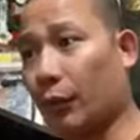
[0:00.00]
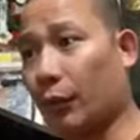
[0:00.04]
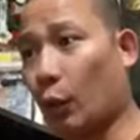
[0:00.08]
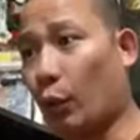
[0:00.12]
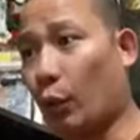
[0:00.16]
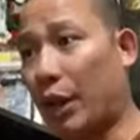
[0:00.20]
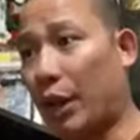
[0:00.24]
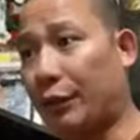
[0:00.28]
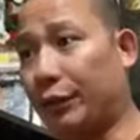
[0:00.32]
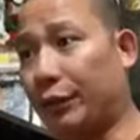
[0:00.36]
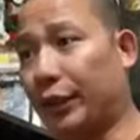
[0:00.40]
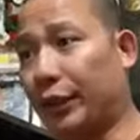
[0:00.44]

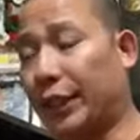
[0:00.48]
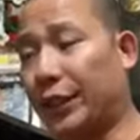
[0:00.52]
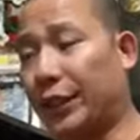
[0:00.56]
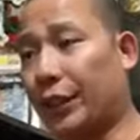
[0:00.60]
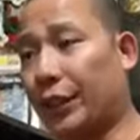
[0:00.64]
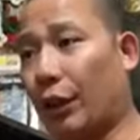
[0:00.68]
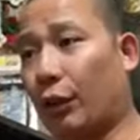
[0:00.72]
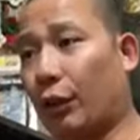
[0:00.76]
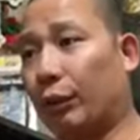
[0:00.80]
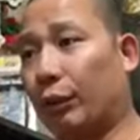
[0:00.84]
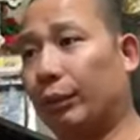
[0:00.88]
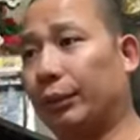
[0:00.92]
Rightfully
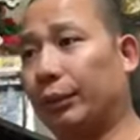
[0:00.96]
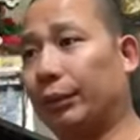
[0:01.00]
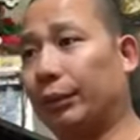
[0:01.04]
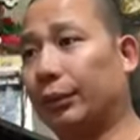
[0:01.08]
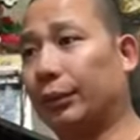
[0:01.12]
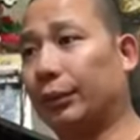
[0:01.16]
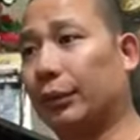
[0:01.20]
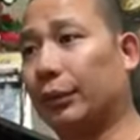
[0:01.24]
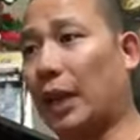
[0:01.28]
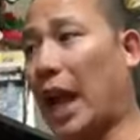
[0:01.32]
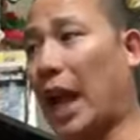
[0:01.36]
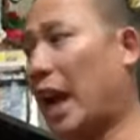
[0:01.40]
so.
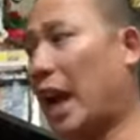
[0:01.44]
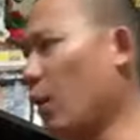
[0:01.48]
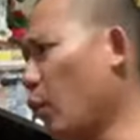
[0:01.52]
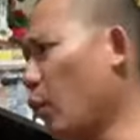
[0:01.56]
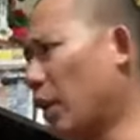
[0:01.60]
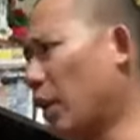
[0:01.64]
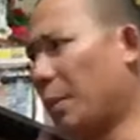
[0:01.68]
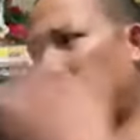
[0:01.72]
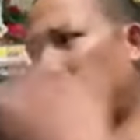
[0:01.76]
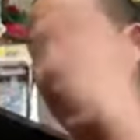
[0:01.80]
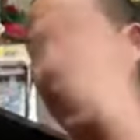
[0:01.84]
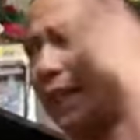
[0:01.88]
I
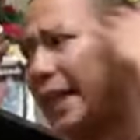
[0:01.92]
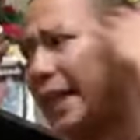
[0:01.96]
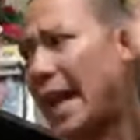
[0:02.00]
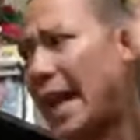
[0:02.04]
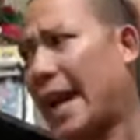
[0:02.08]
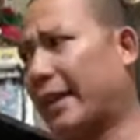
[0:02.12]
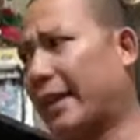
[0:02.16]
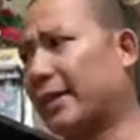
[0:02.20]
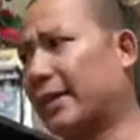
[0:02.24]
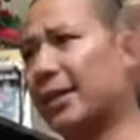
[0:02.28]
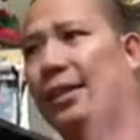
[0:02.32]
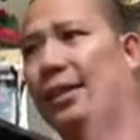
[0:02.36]
wear many
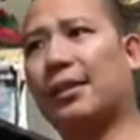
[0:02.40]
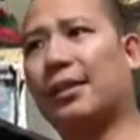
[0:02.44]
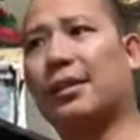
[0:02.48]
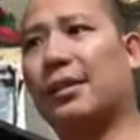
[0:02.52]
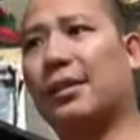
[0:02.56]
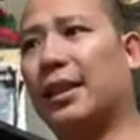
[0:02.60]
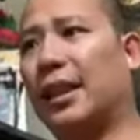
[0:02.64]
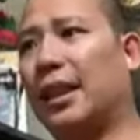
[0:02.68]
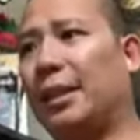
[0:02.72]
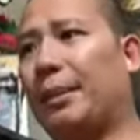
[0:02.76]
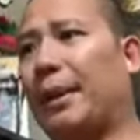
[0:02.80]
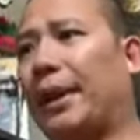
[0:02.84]
hats
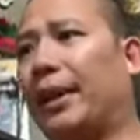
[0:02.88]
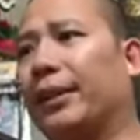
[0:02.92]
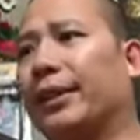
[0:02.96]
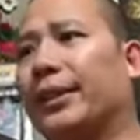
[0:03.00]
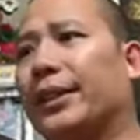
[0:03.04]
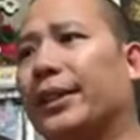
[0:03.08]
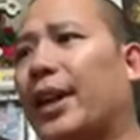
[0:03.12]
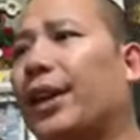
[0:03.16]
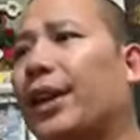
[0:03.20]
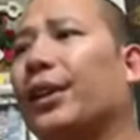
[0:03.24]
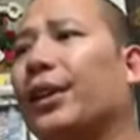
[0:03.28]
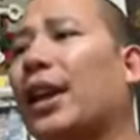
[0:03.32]
in my
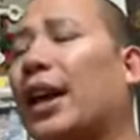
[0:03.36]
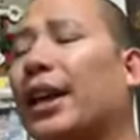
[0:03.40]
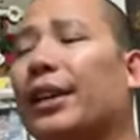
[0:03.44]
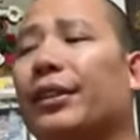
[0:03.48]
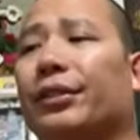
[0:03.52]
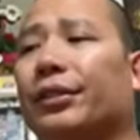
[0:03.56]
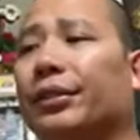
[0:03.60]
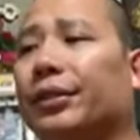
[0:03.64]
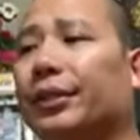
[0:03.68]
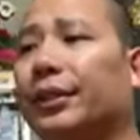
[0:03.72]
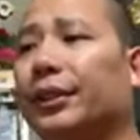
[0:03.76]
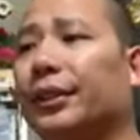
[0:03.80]
entire
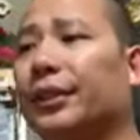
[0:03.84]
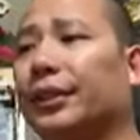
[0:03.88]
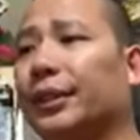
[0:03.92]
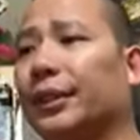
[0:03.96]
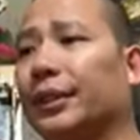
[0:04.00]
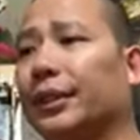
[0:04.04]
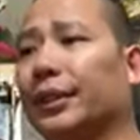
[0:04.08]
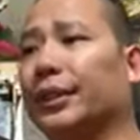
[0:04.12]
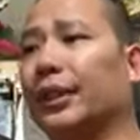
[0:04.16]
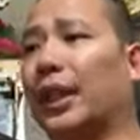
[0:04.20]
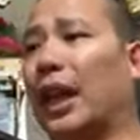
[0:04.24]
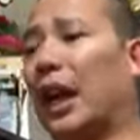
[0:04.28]
life.
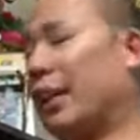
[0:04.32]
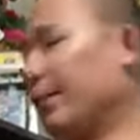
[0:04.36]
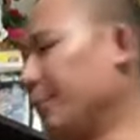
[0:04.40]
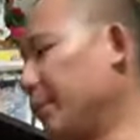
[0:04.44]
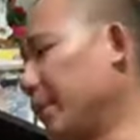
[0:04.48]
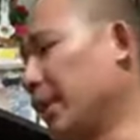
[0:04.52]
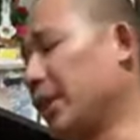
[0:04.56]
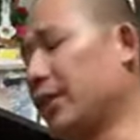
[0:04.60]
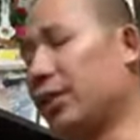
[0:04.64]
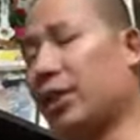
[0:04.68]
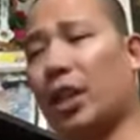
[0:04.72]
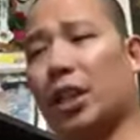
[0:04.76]
I've
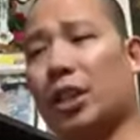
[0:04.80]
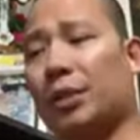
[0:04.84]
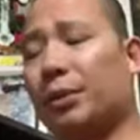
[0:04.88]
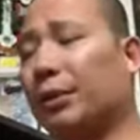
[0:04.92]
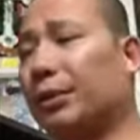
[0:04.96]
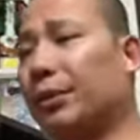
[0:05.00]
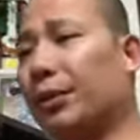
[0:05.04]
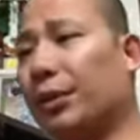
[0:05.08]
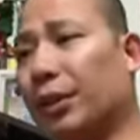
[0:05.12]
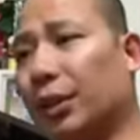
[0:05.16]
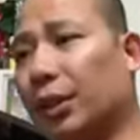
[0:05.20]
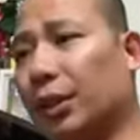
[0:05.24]
been a judge
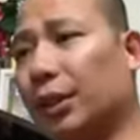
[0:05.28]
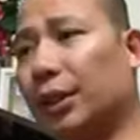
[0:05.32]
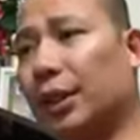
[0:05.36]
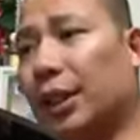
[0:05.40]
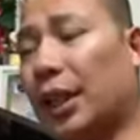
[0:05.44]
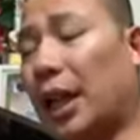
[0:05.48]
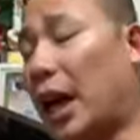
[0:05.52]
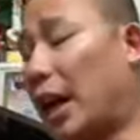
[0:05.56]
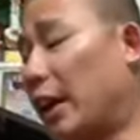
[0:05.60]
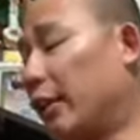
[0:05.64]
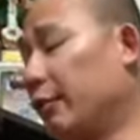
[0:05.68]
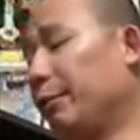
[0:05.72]
before.
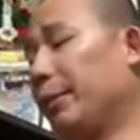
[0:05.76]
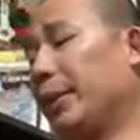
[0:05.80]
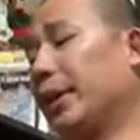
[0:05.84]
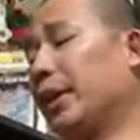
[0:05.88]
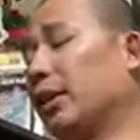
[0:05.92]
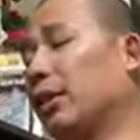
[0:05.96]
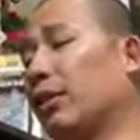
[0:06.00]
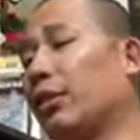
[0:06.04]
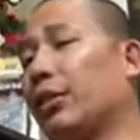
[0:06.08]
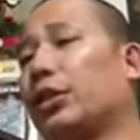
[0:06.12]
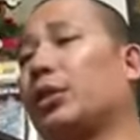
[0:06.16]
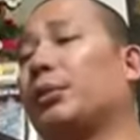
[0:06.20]
I've been
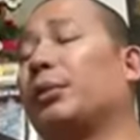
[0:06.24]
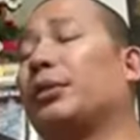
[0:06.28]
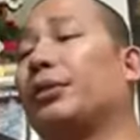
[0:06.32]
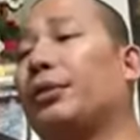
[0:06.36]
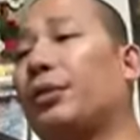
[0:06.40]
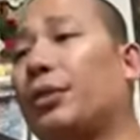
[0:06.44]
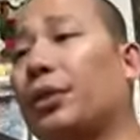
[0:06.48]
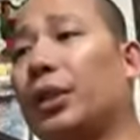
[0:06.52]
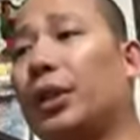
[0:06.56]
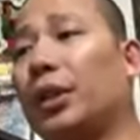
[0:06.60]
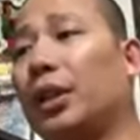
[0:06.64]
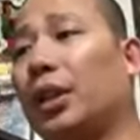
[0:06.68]
a lawyer
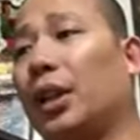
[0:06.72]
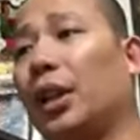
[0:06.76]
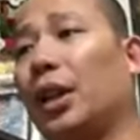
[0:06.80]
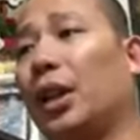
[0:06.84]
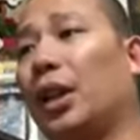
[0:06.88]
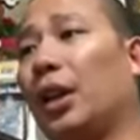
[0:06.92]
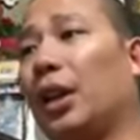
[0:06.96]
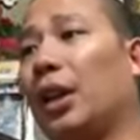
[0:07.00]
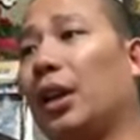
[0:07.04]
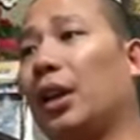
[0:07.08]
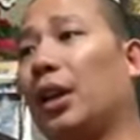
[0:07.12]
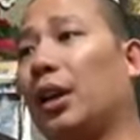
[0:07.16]
before
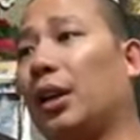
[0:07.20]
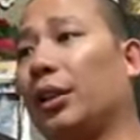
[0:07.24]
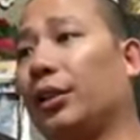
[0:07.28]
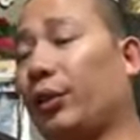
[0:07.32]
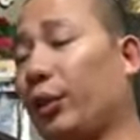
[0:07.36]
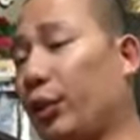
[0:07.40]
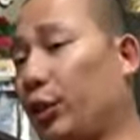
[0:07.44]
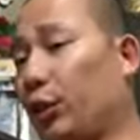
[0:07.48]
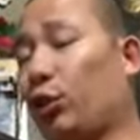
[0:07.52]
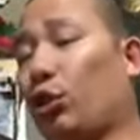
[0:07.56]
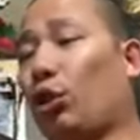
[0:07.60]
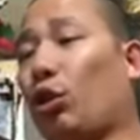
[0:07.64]

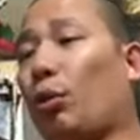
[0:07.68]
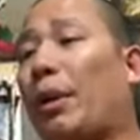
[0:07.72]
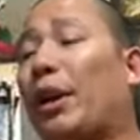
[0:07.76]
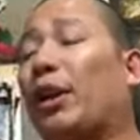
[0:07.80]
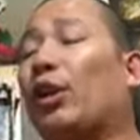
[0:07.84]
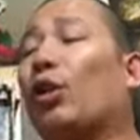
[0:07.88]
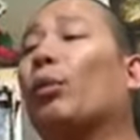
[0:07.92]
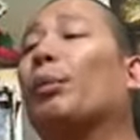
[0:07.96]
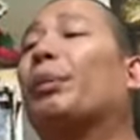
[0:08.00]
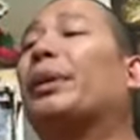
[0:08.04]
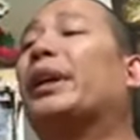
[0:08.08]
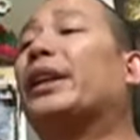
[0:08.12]
to ensure my
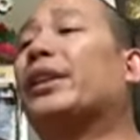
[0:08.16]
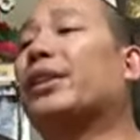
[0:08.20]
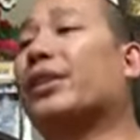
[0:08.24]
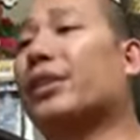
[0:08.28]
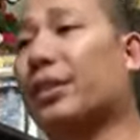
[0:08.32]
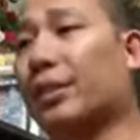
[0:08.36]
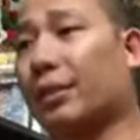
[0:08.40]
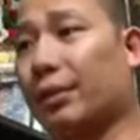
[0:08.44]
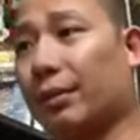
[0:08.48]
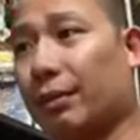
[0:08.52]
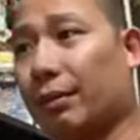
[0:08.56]
own peace.